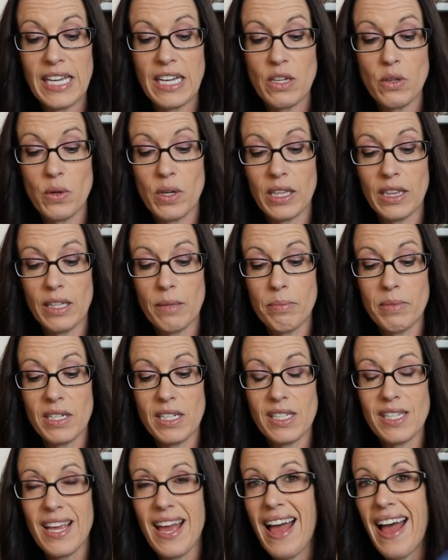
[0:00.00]
and
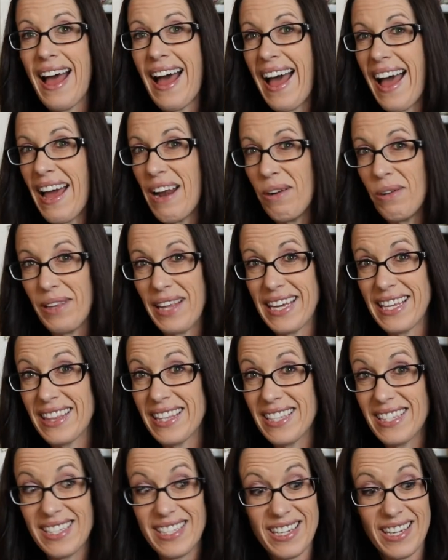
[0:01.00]
eucalyptus. I don't like
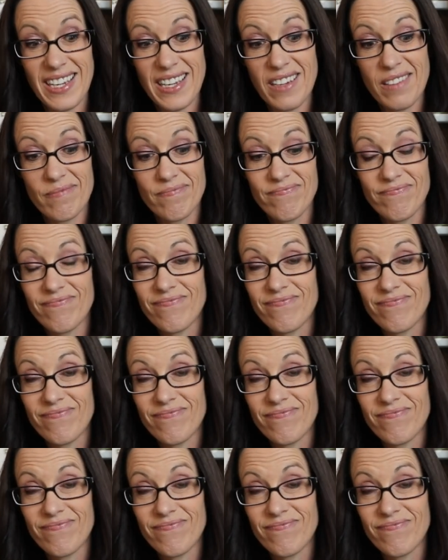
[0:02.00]
this tea.